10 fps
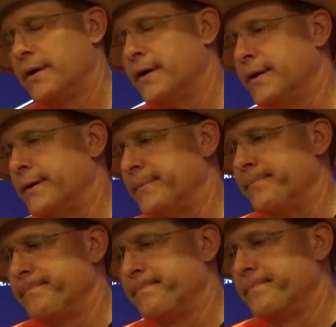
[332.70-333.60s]
um,
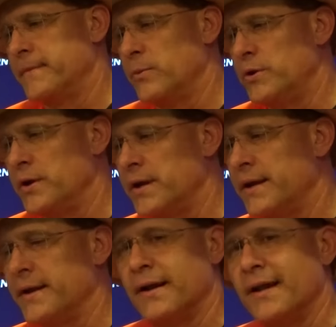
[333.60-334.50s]
when you
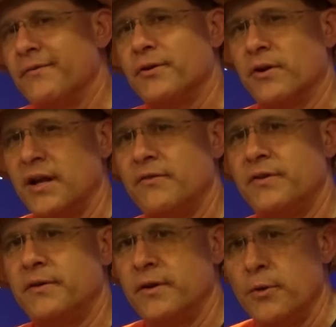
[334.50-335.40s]
get an 11-11,
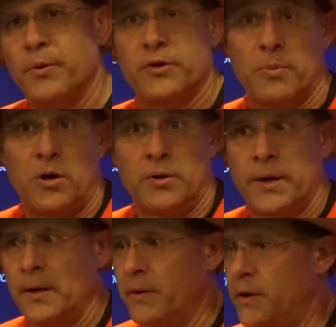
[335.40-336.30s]
you put the ball
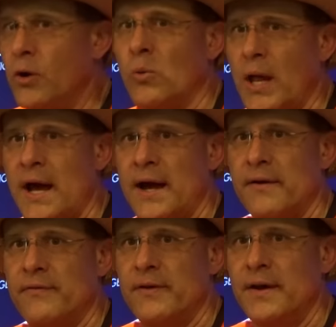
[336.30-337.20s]
down, you go
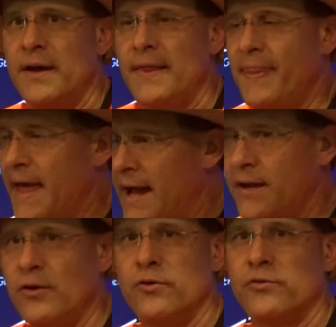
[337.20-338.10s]
live,
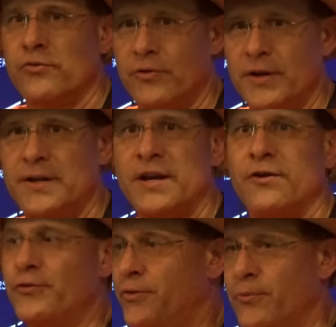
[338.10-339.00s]
that usually
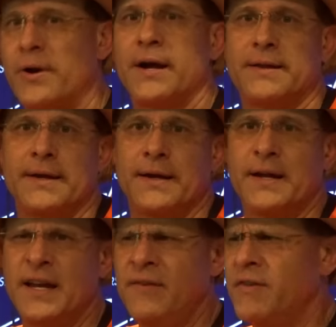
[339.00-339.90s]
tells you right then.
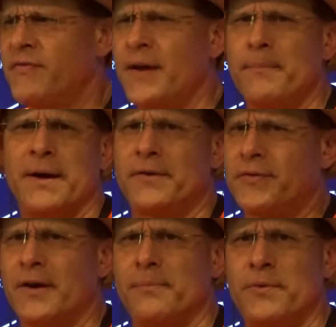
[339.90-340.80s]
And even if they
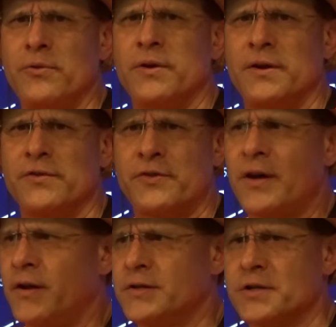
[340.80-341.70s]
mess up, you can just
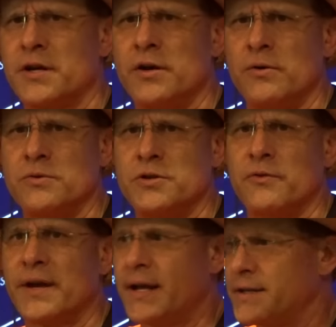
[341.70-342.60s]
tell as a coach, you
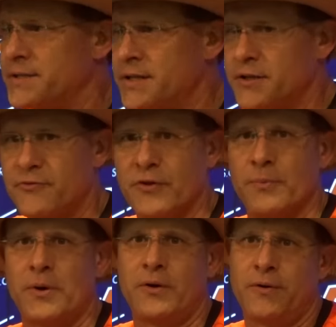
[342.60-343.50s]
know, they got a sense for the
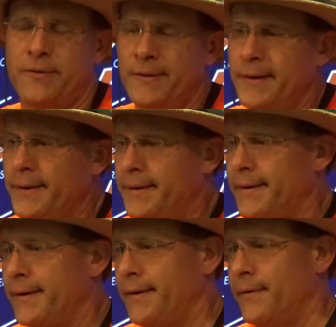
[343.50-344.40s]
ball.
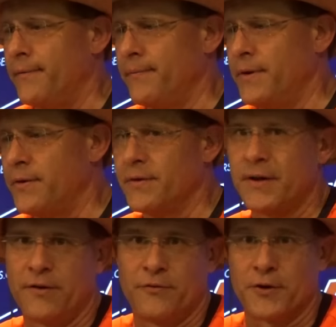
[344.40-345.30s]
Uh, you can
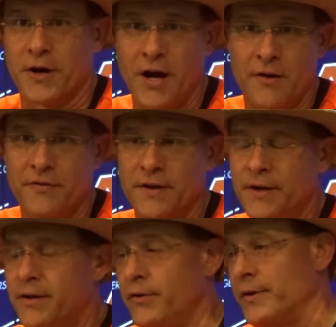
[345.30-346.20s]
tell if they're
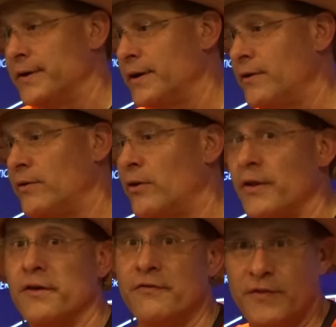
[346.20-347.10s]
confident. You can tell, are
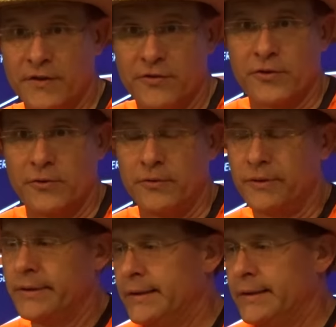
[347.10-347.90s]
they physical?